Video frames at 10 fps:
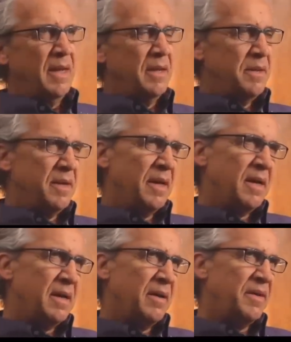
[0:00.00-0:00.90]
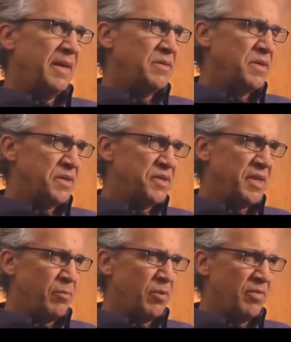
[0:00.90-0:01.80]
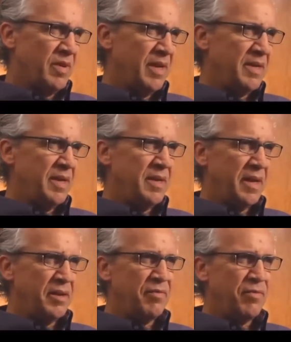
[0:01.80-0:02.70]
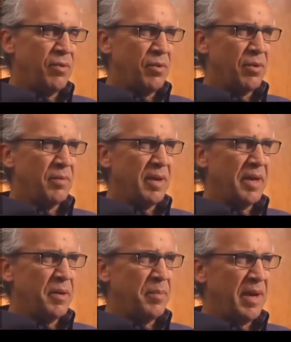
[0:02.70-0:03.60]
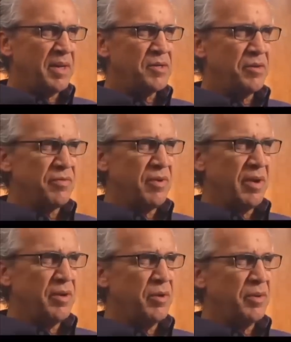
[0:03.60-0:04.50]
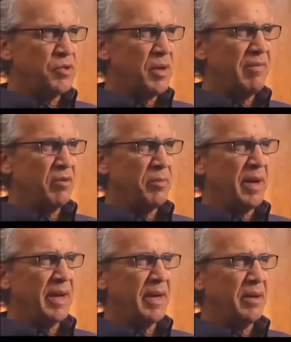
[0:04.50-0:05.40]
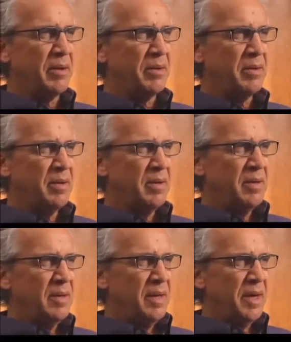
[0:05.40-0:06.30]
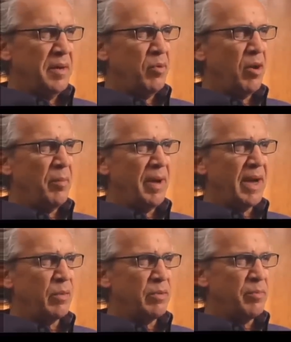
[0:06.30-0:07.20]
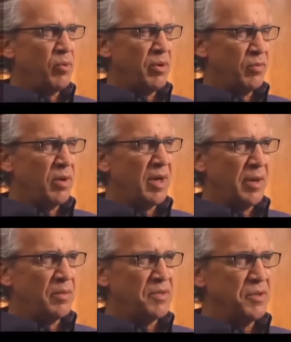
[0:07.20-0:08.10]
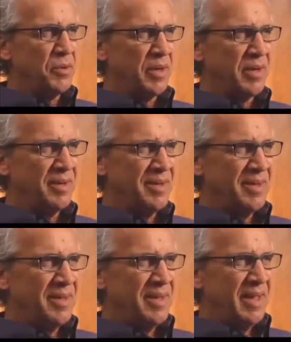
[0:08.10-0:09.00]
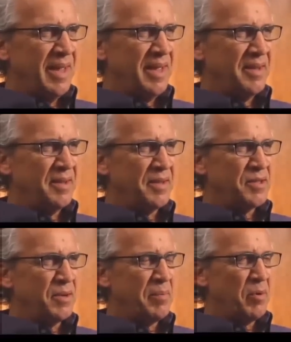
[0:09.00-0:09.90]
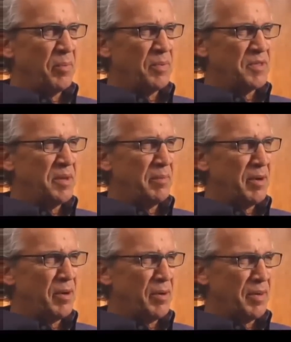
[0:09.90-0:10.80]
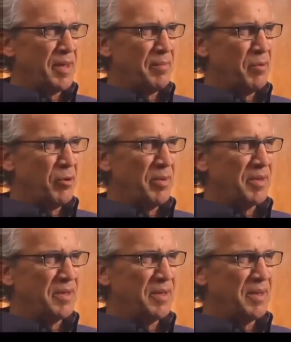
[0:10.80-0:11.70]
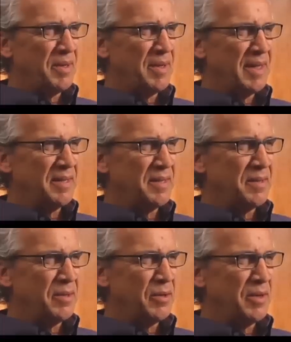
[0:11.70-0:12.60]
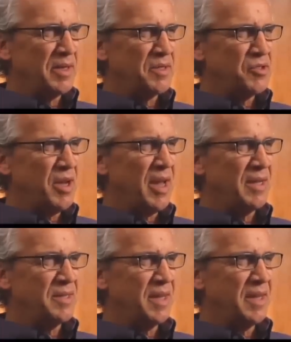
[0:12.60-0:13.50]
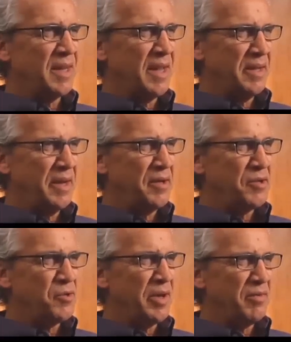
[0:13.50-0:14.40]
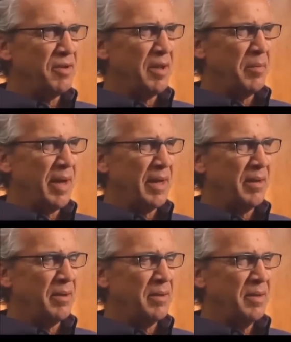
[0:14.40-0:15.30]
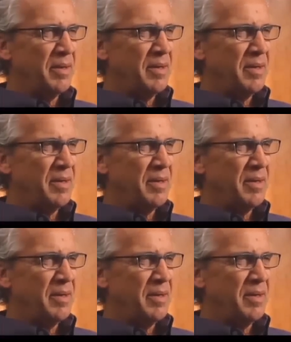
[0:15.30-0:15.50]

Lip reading: I think it was the summer of 1994, I had a pastor friend who had traveled back here, and he brought back a report of what God was doing. And so I purposed in my heart at that moment, at the earliest chance, I needed to try to fly back here.